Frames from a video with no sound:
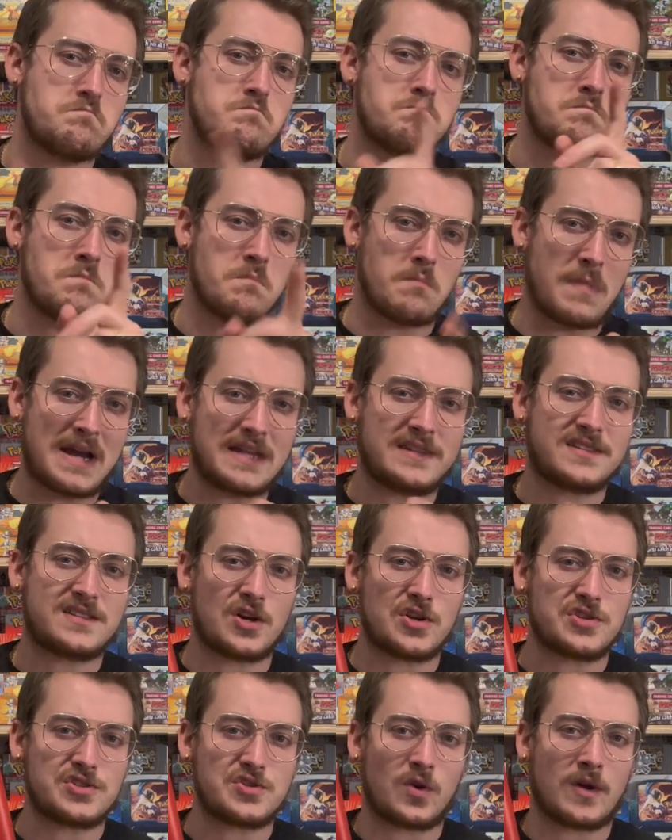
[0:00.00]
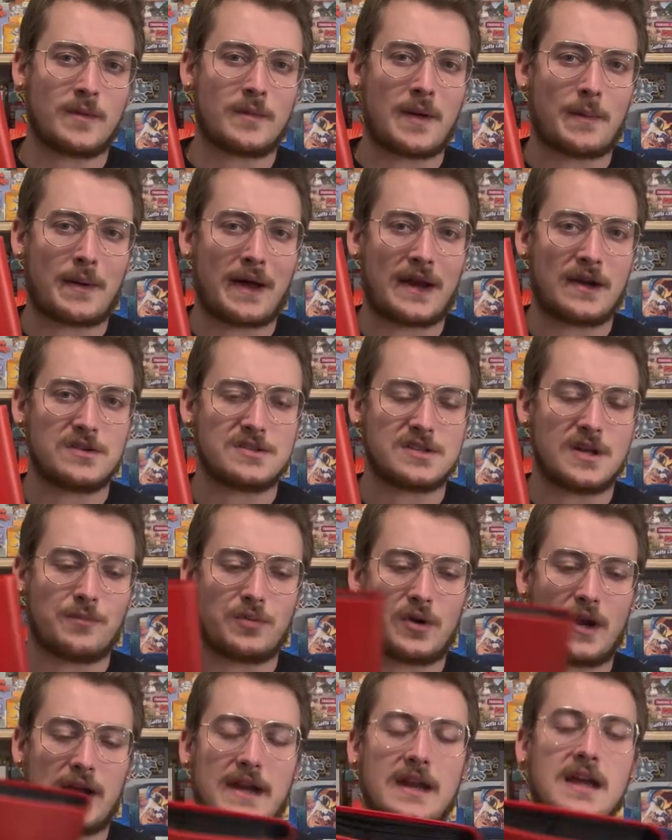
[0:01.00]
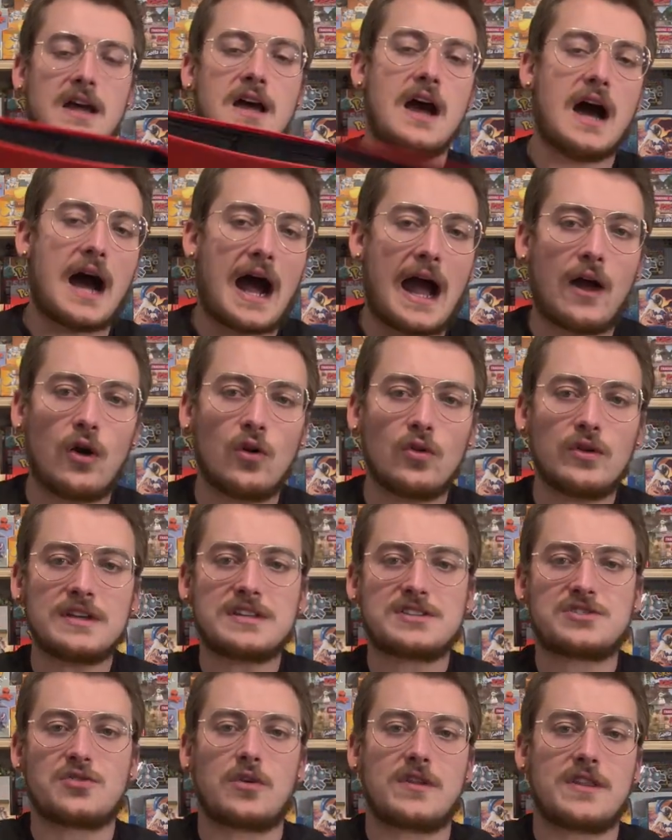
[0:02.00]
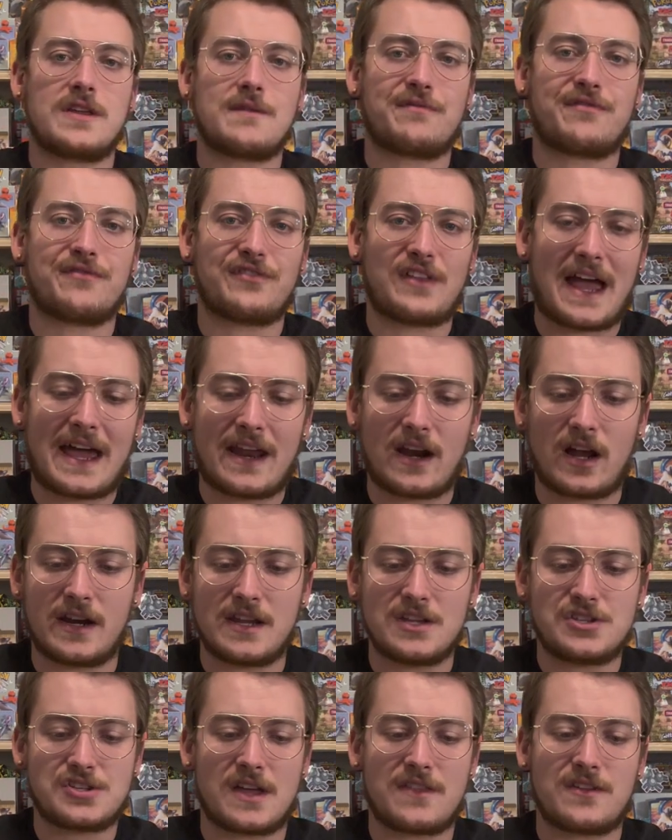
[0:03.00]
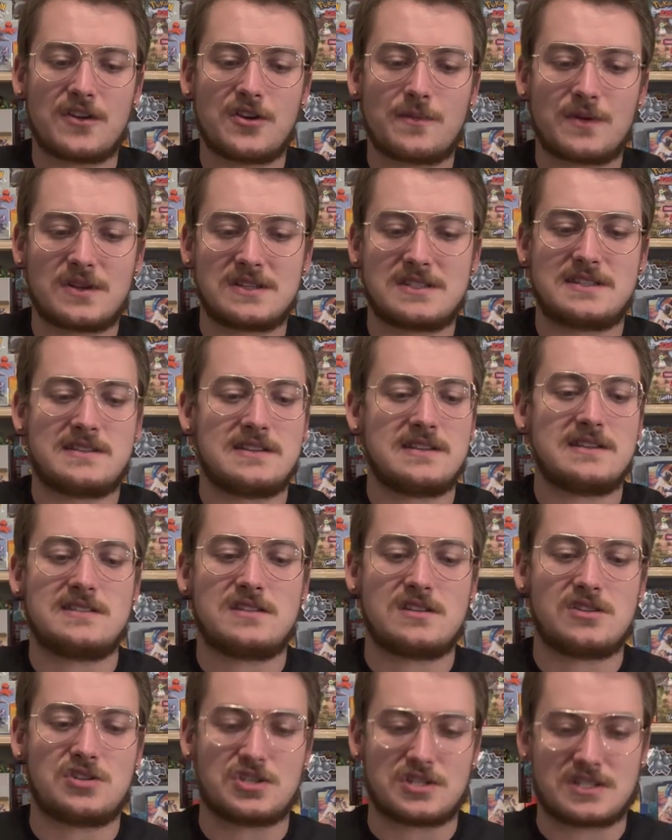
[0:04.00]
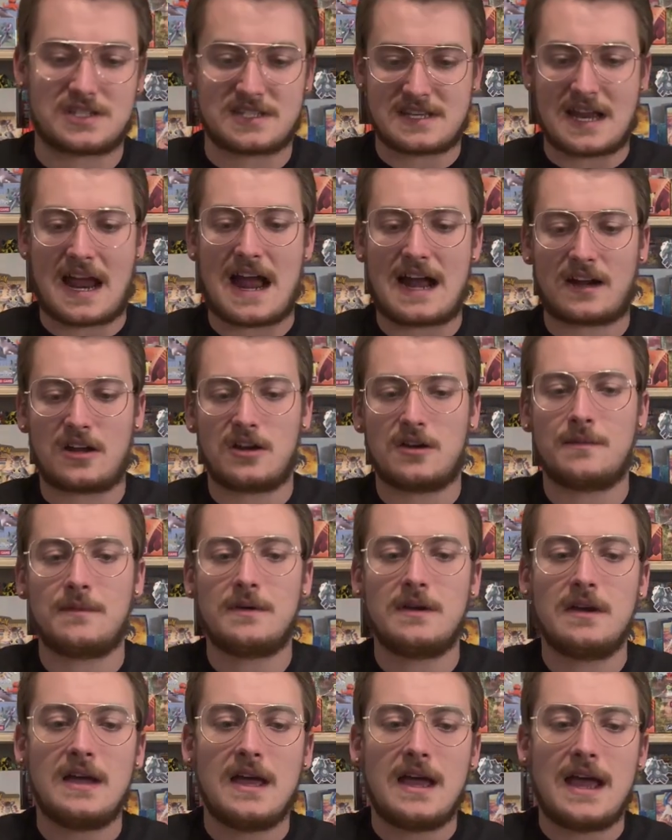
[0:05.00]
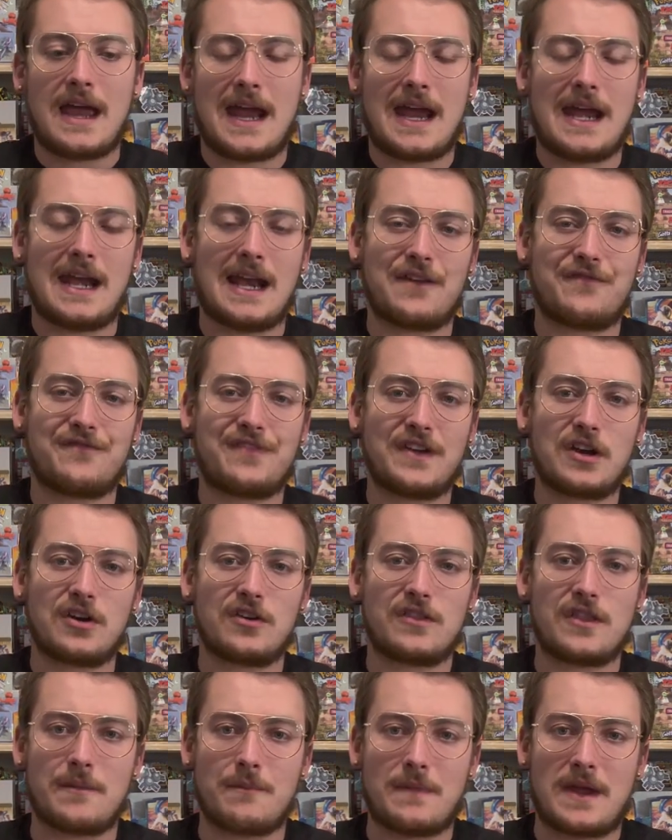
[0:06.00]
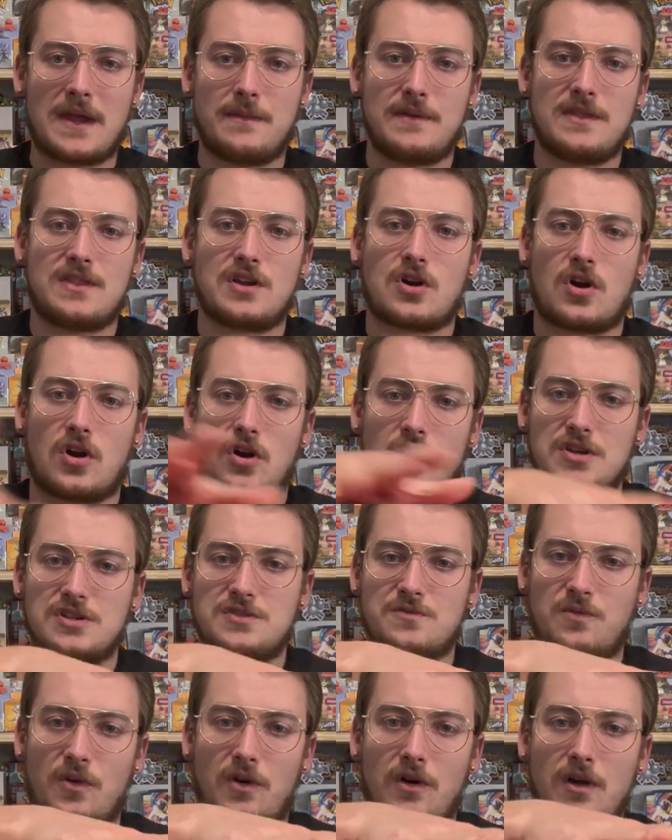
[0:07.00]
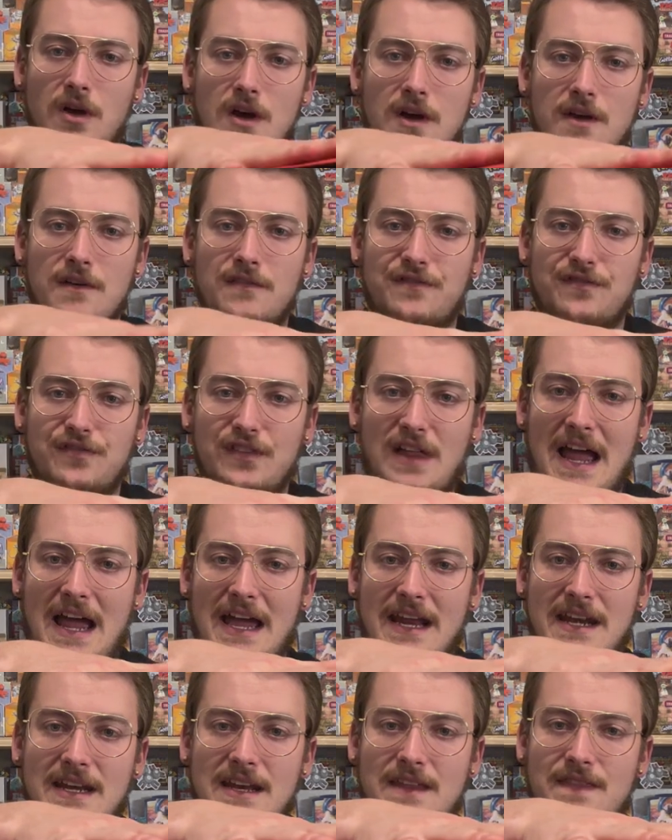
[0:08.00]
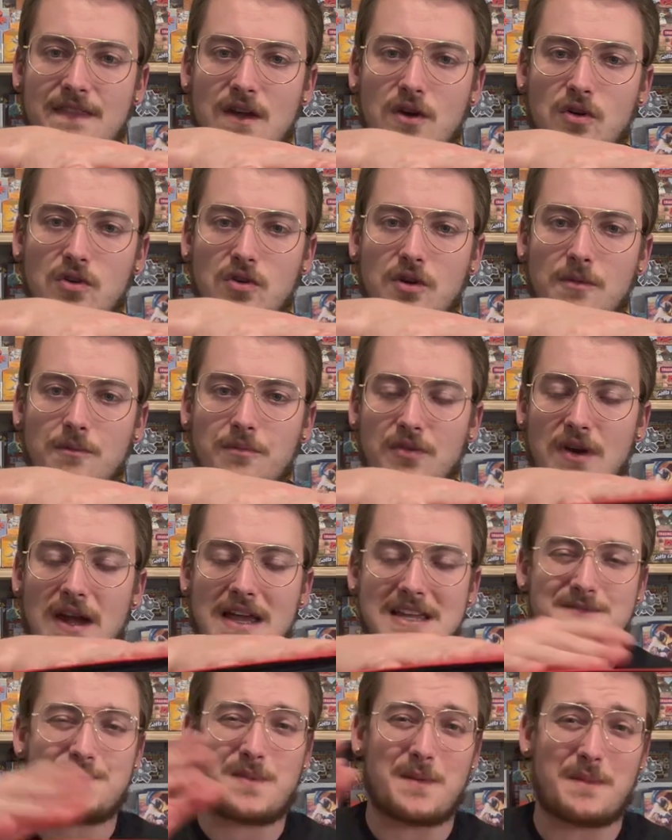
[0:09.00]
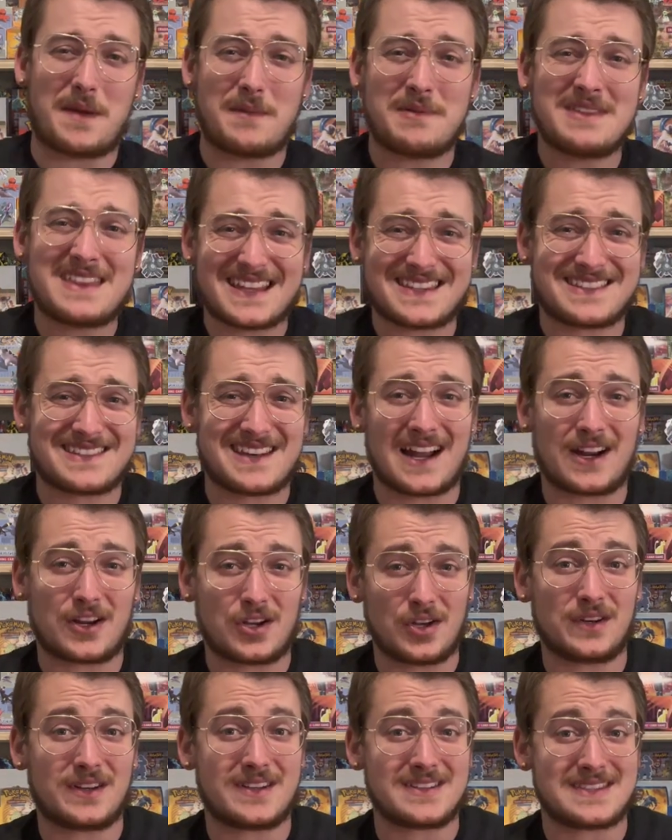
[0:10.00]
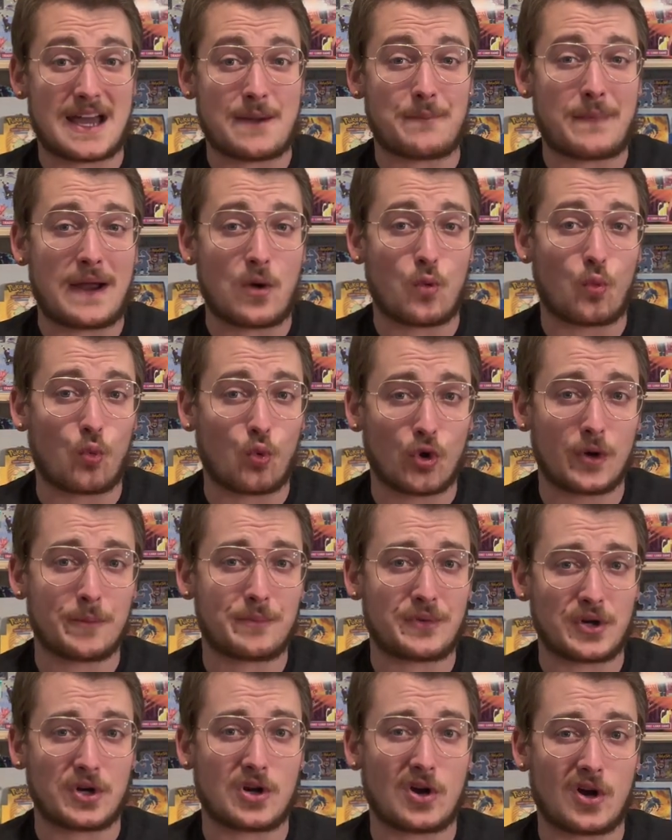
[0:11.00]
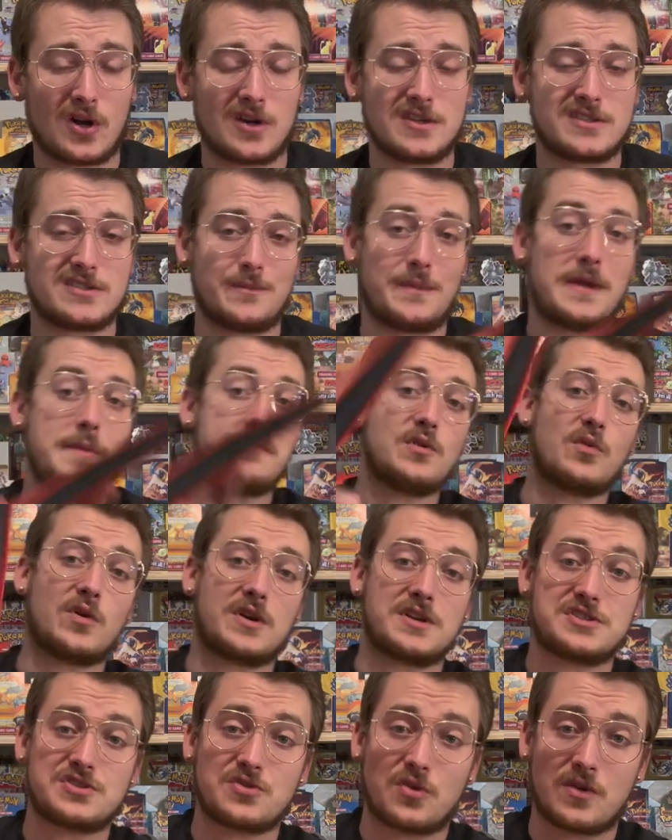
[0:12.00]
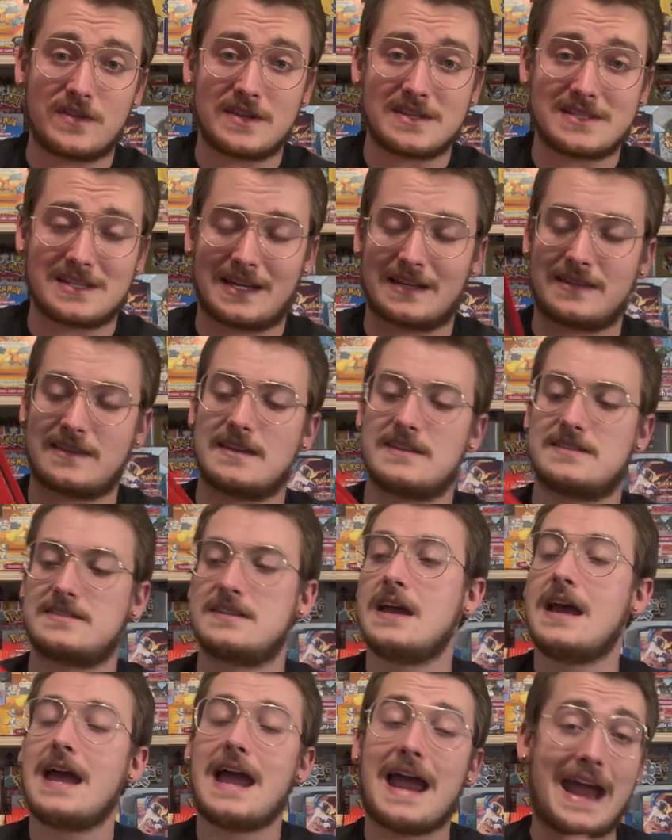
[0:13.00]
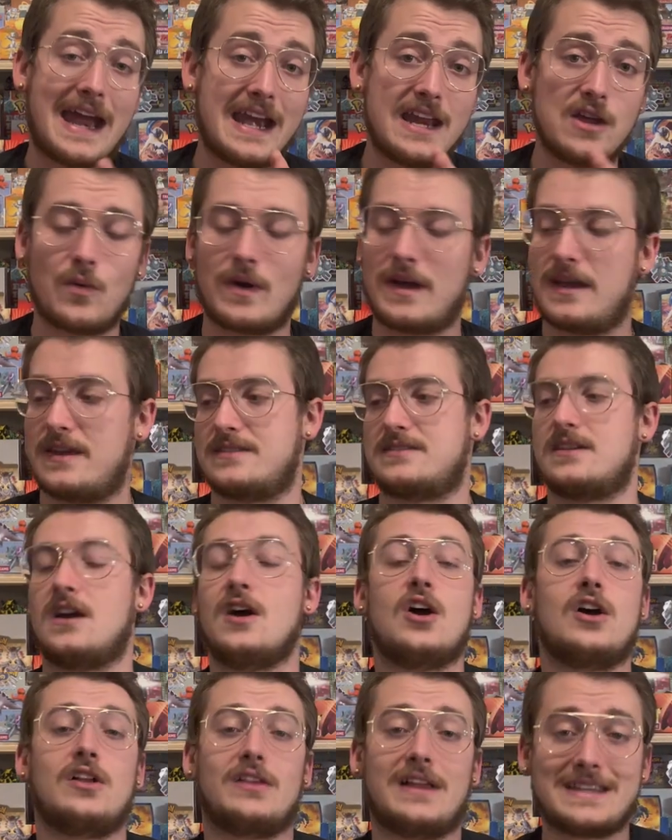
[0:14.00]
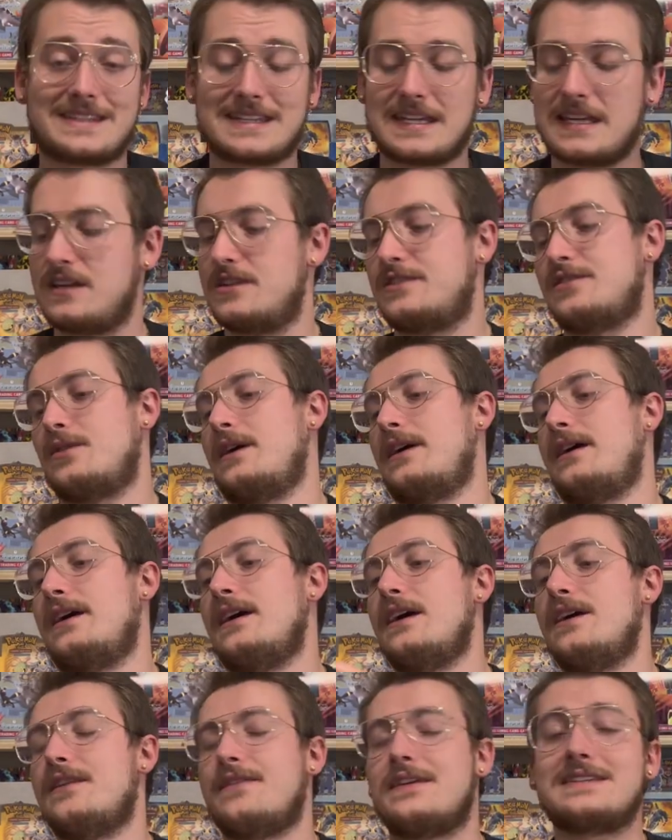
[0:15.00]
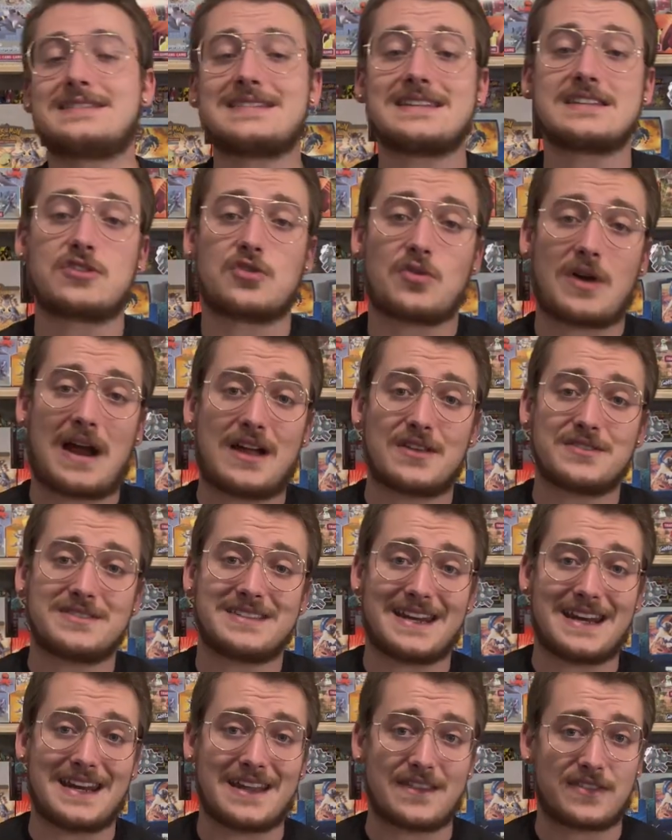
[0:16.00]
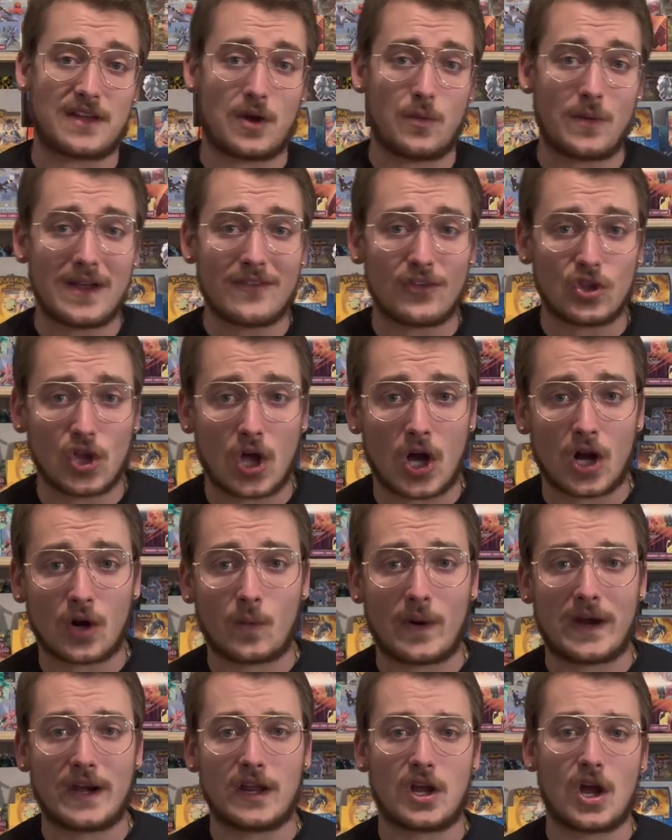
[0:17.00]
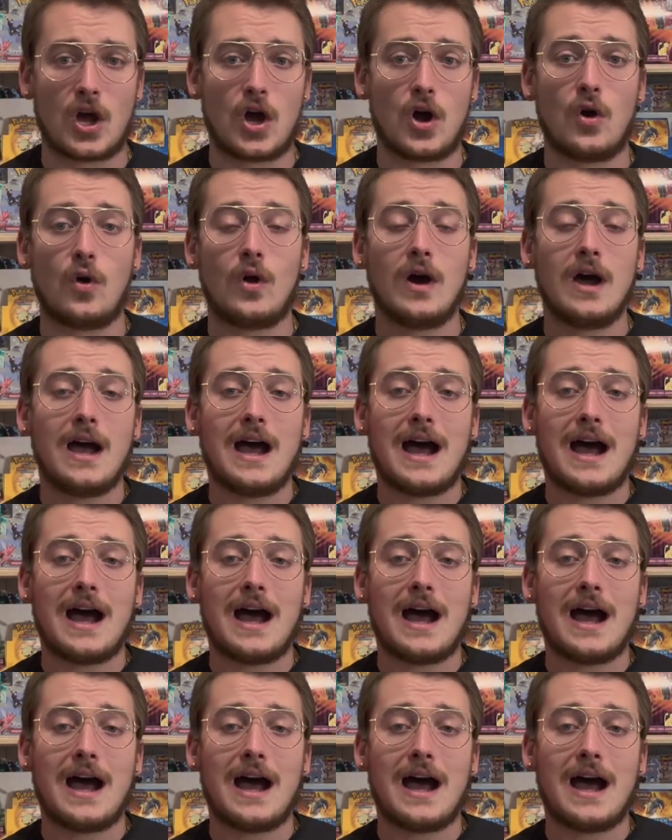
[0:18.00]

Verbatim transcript: Might start storing my binders upright. I only store them flat on each other because it's easy to just stack them. And I figured that maybe the cards will flatten and they'll compress, but maybe that's not good because that might warp your cards. So maybe you want to store these like this. Anyways, let's get into it. This is Crown Zenith, and we have a long way to go.